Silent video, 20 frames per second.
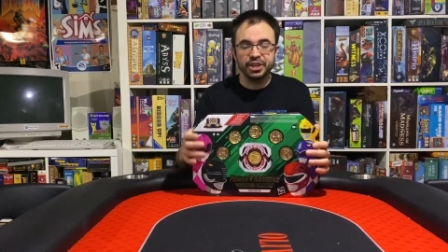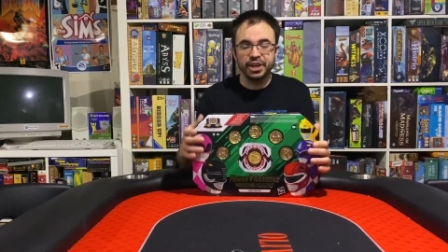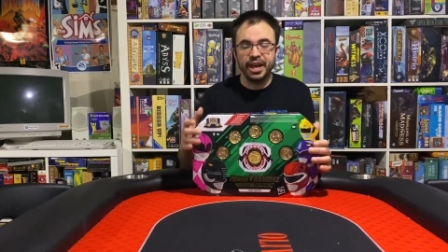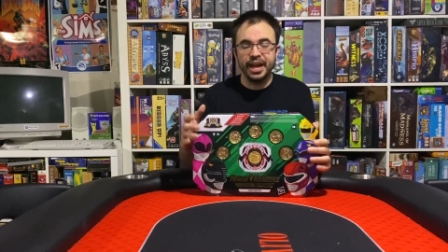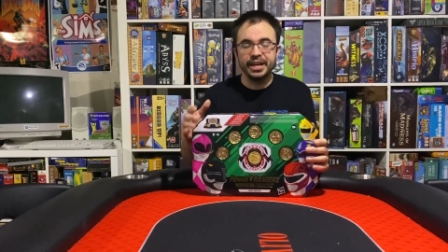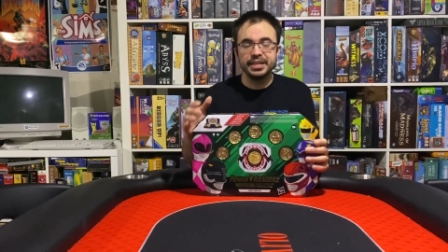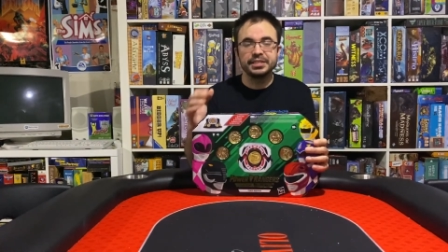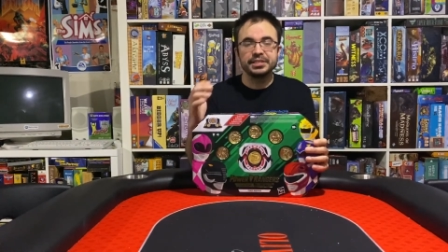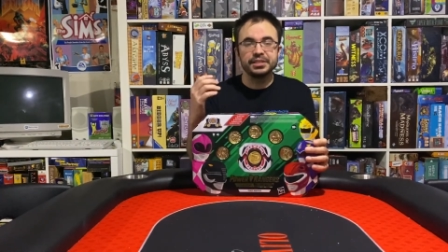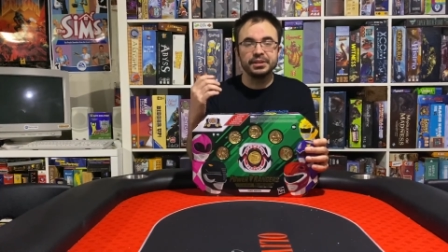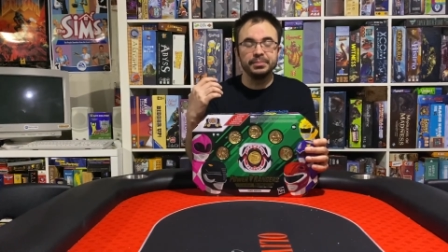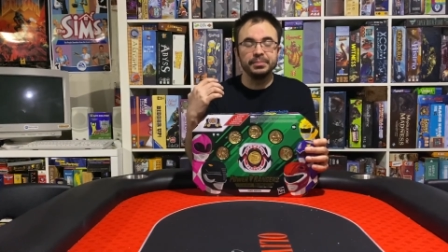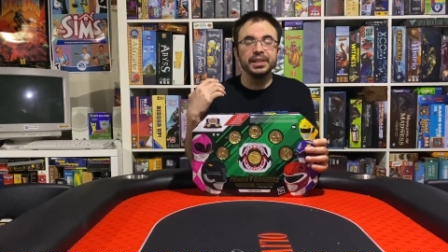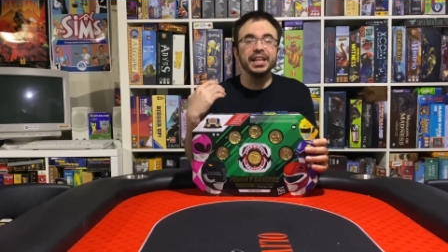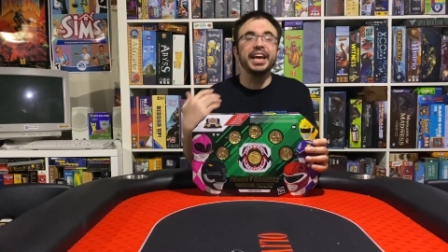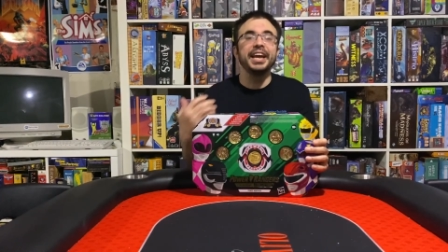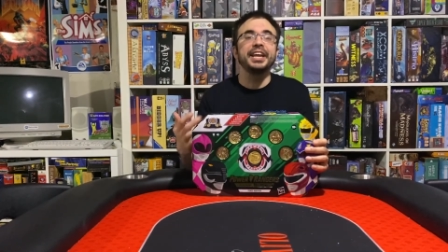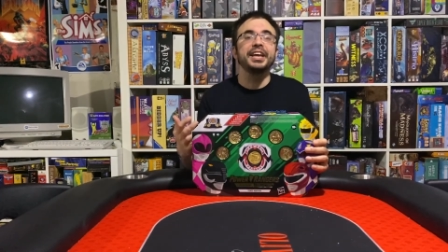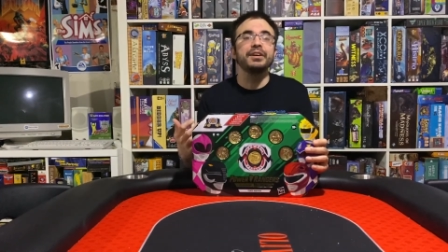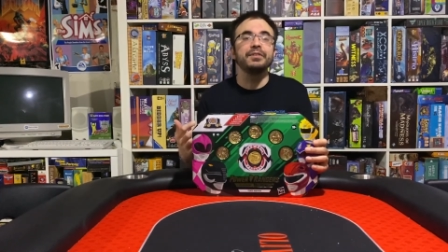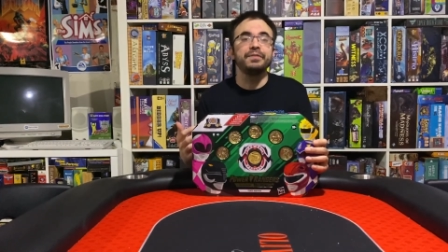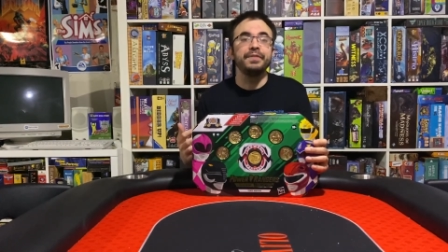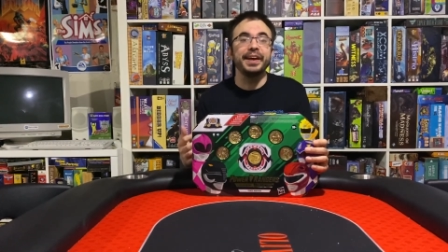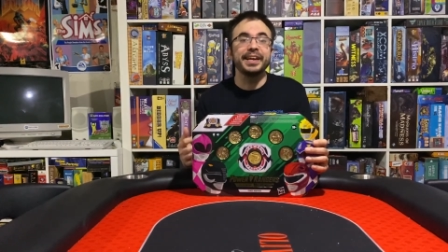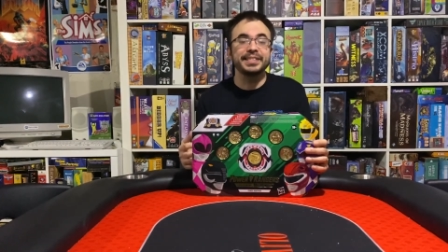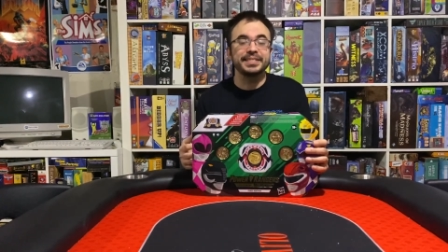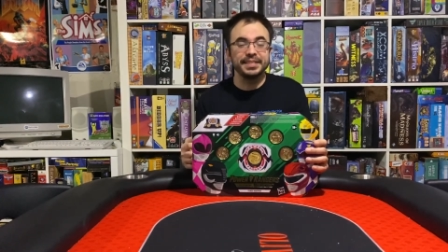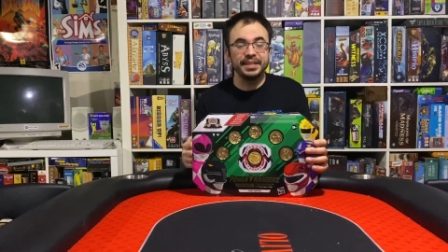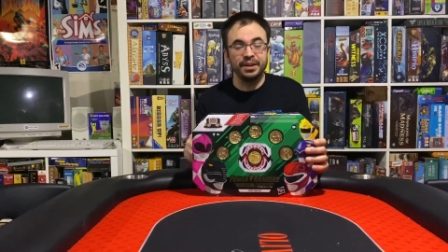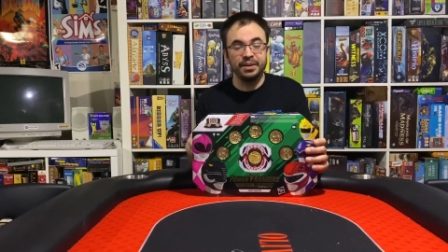has some lighting
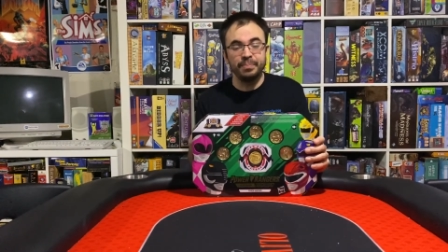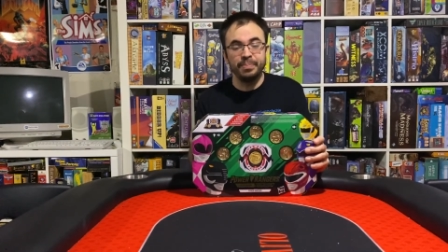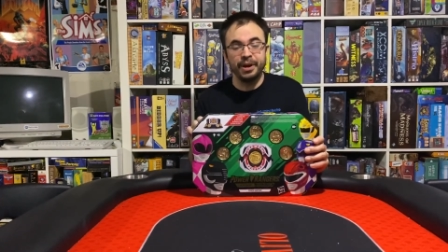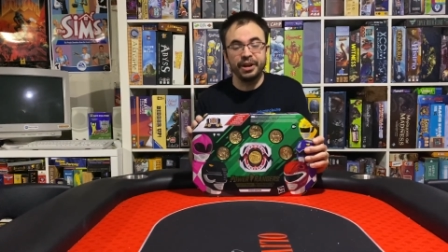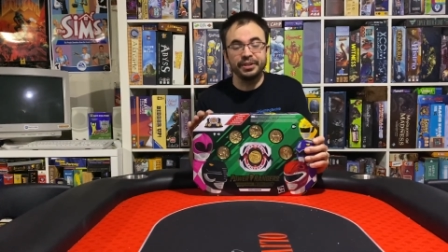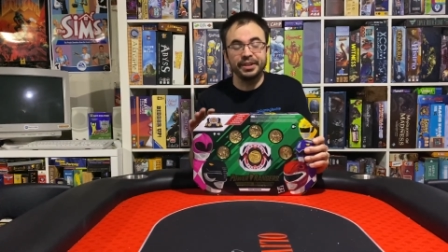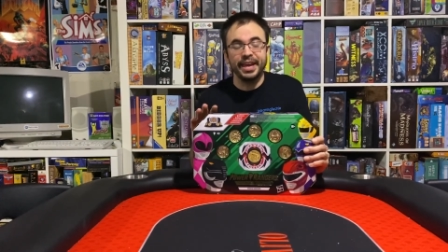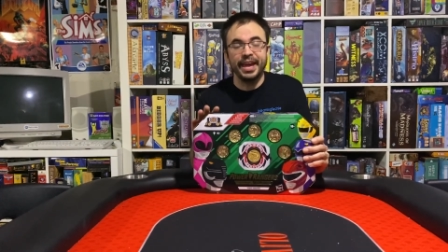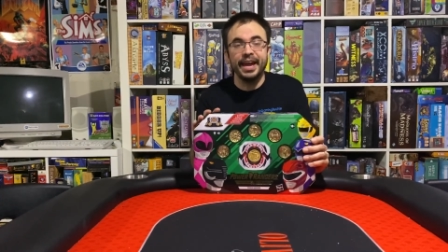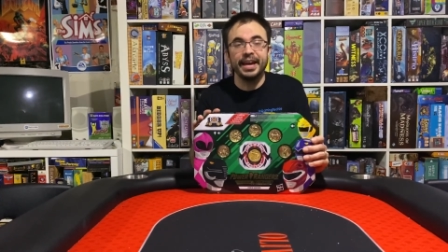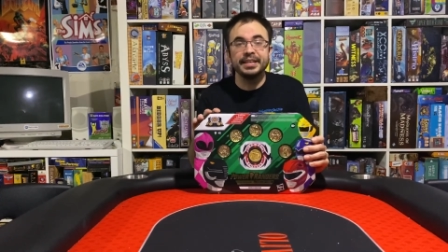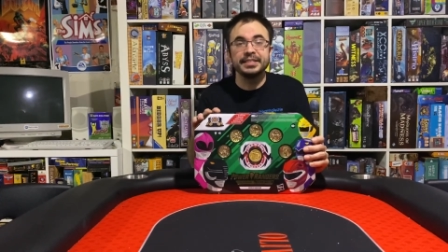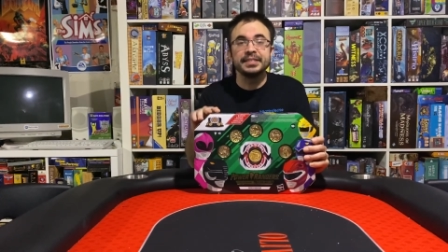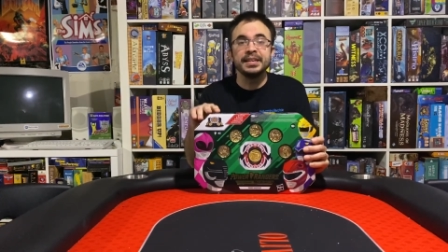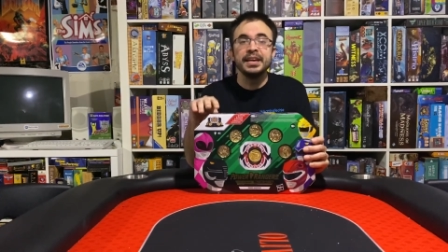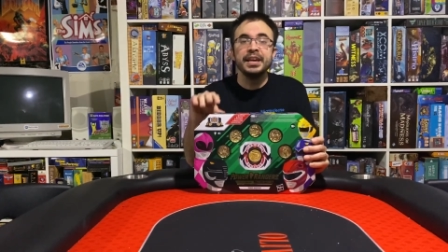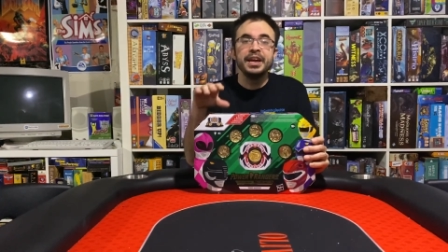effects, and it apparently has